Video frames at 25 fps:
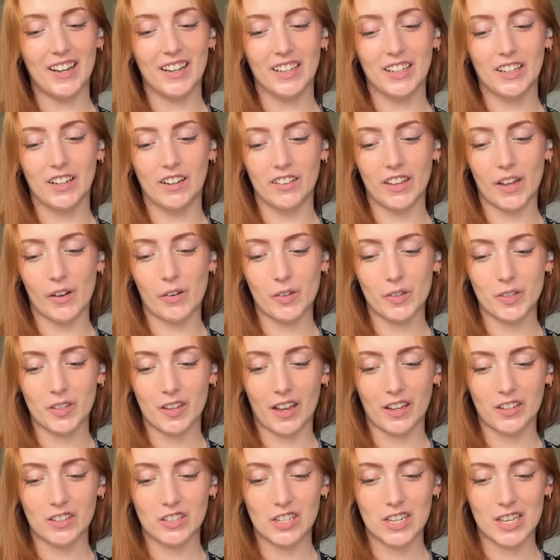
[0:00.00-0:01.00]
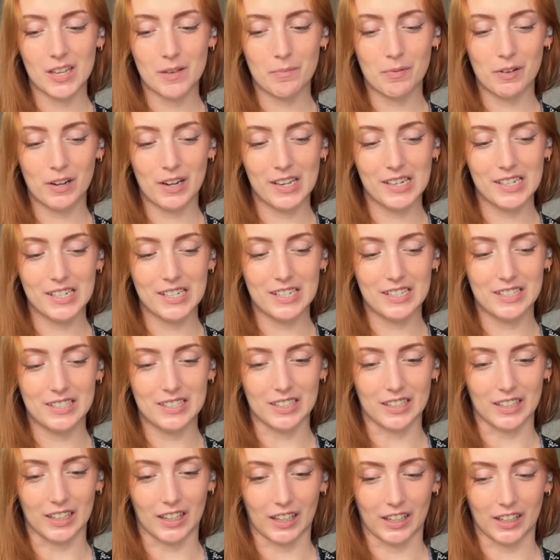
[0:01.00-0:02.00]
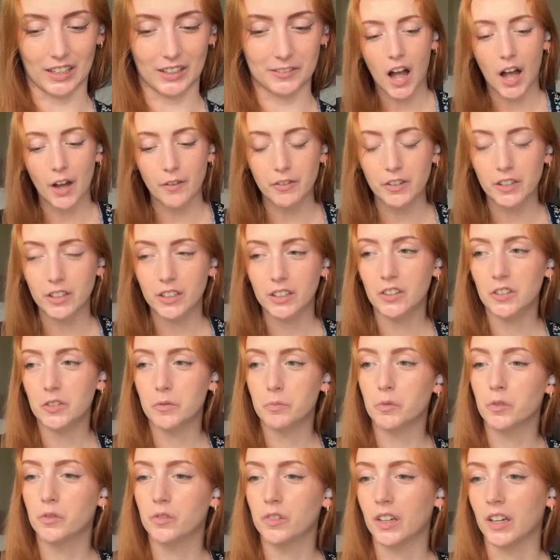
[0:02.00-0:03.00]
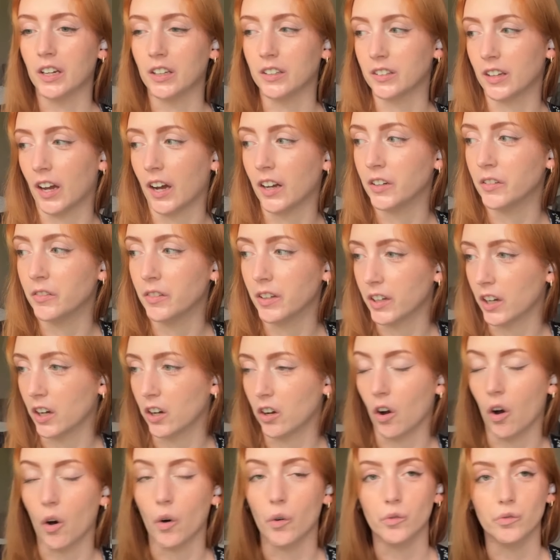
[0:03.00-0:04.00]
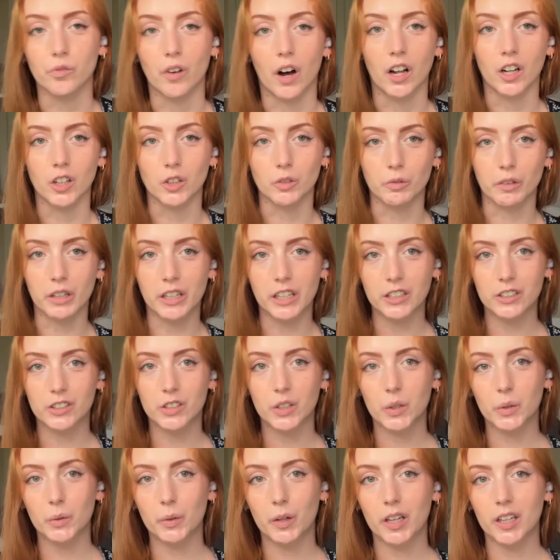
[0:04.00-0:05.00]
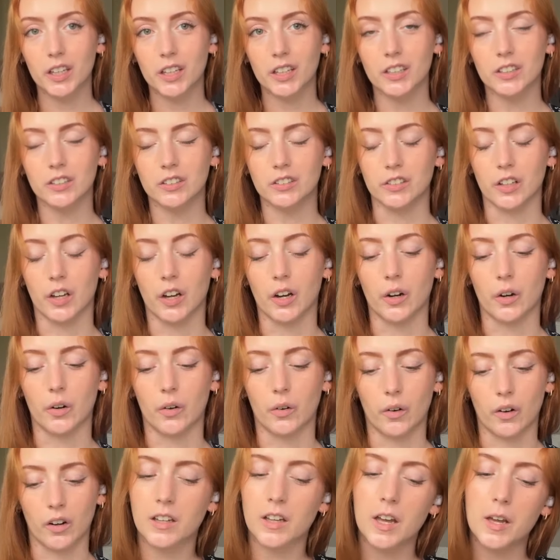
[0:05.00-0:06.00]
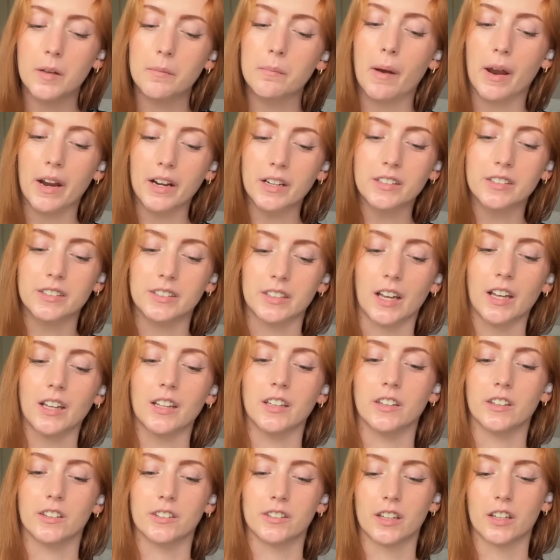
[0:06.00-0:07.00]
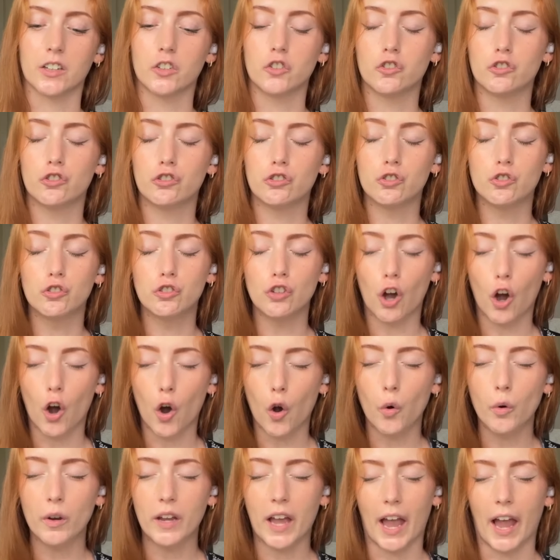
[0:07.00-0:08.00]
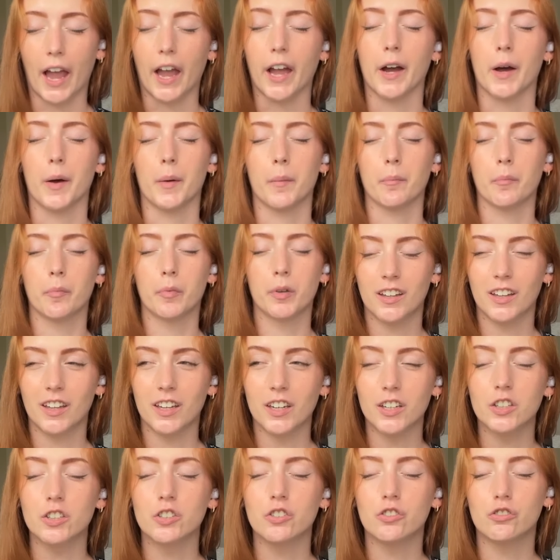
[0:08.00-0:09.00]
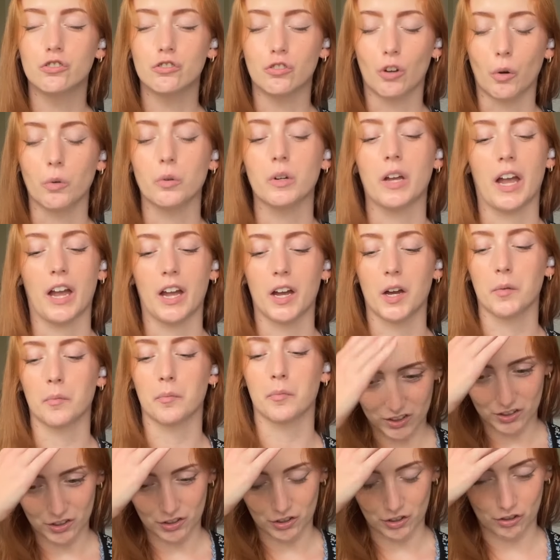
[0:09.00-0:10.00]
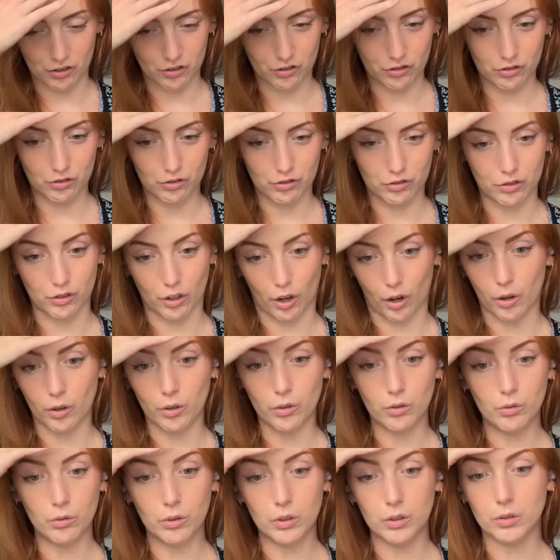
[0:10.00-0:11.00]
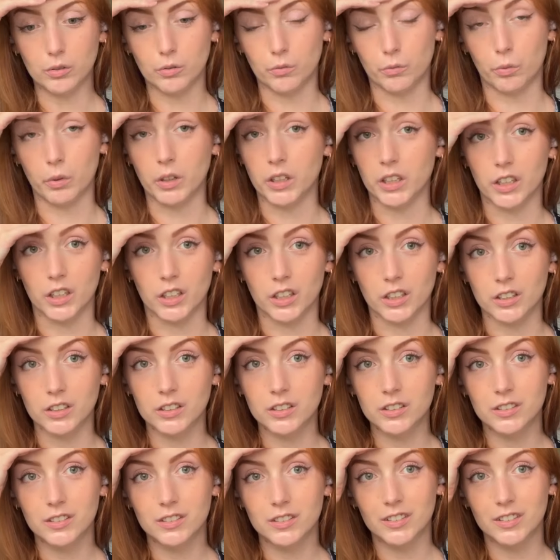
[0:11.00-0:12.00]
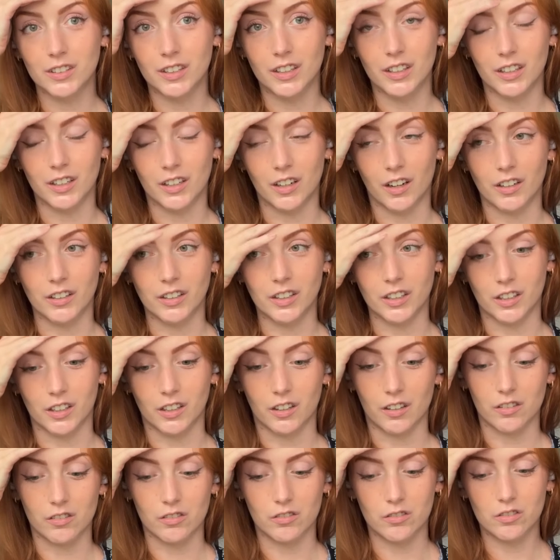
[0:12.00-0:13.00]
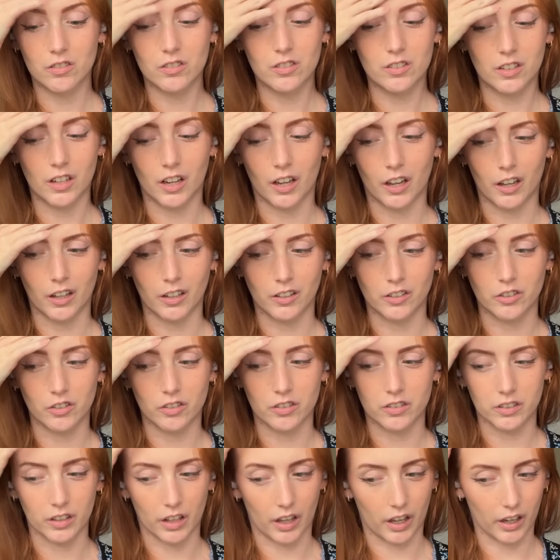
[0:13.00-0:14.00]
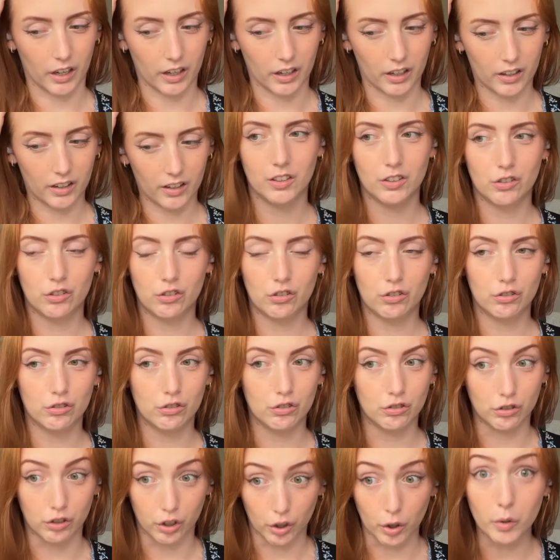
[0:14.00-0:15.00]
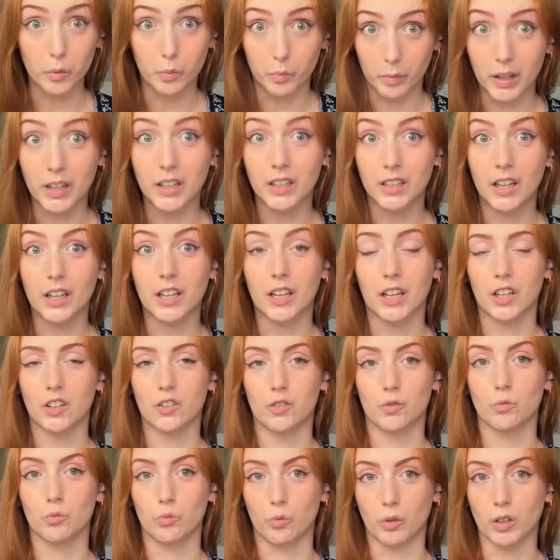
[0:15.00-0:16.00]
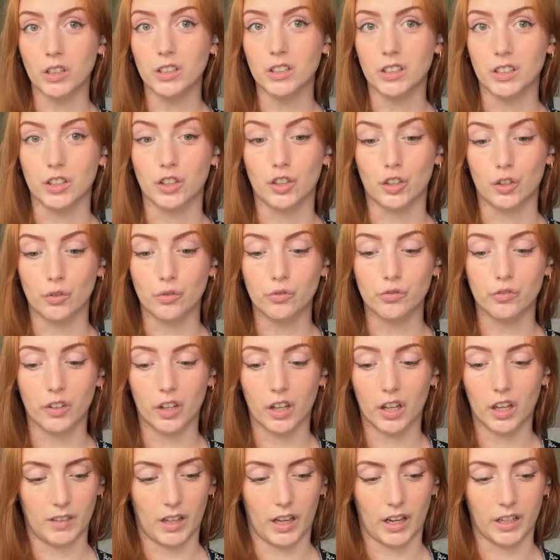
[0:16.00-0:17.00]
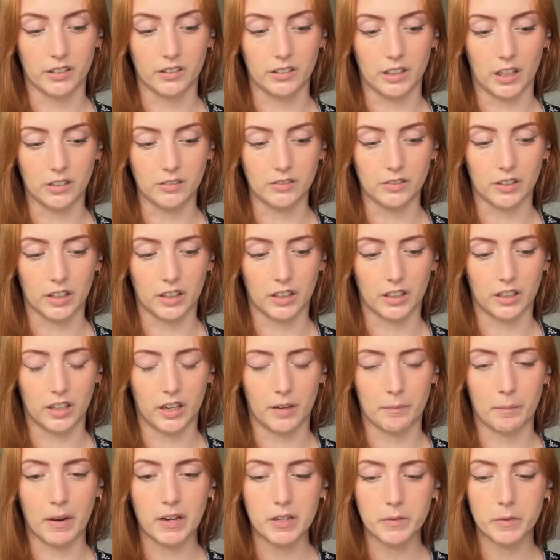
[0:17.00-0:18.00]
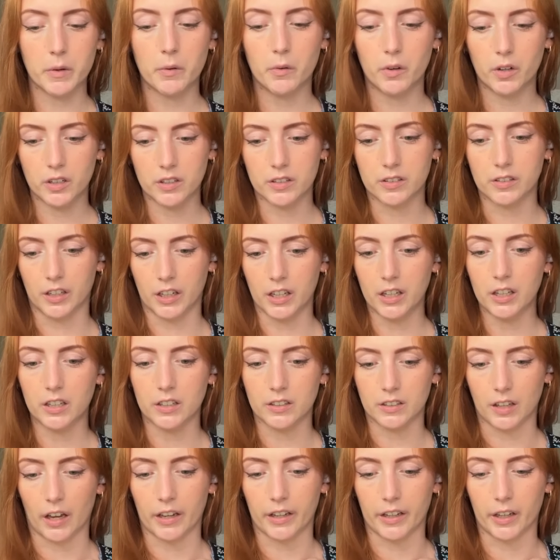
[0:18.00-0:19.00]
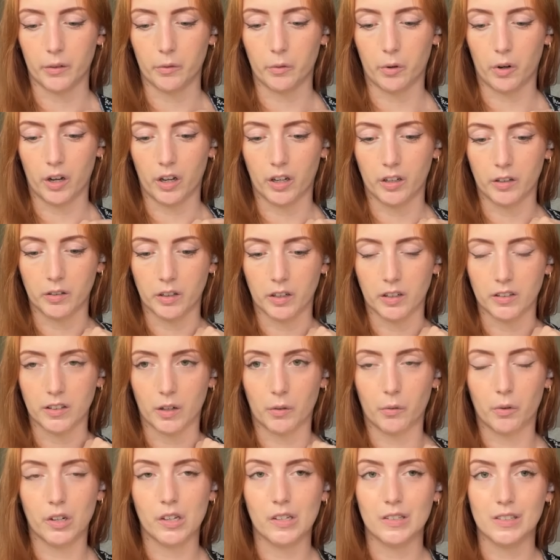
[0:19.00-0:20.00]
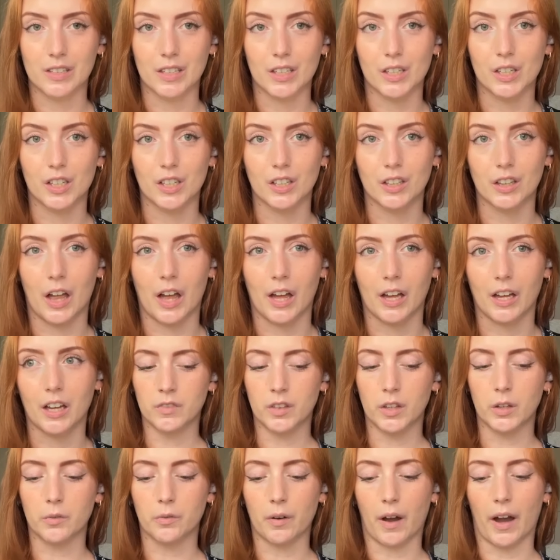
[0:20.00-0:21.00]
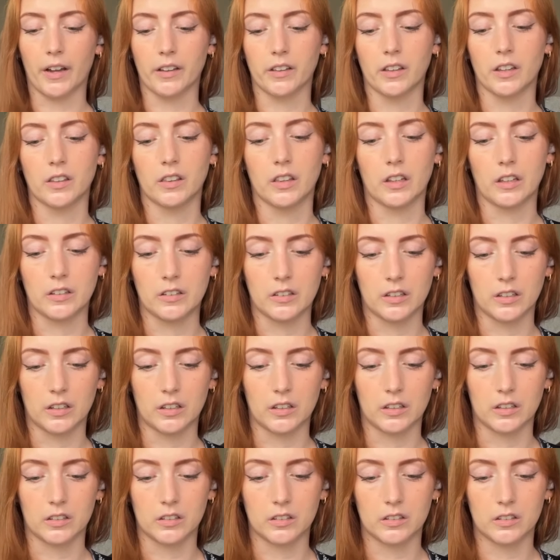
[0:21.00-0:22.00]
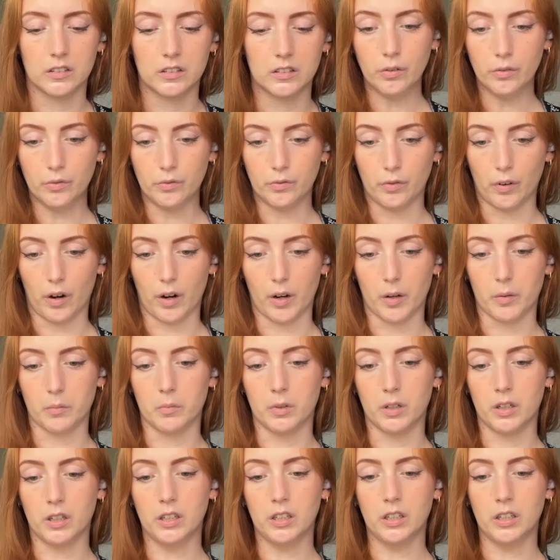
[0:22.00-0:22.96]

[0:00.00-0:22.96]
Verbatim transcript: you know, that was actually pretty decent. I feel like this movie has kind of like a cult following to it, so it makes sense. It's so camp. It is so camp. Just so weird and unhinged and just like stupid. Like it's really goofy. I love it. It makes me want to see the second one because I want to see like the fact that this is from